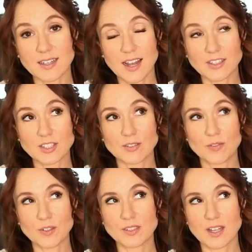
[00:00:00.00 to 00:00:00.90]
It actually
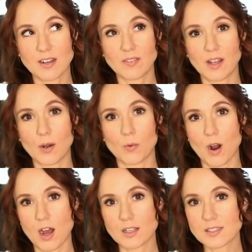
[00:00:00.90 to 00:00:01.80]
feels kind of like a
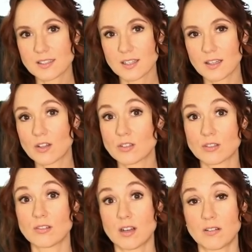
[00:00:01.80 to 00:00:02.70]
Ross in there. There's
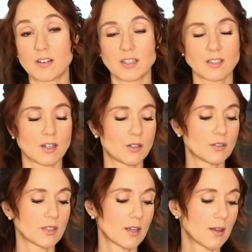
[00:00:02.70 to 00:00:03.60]
a lot of nice clothes.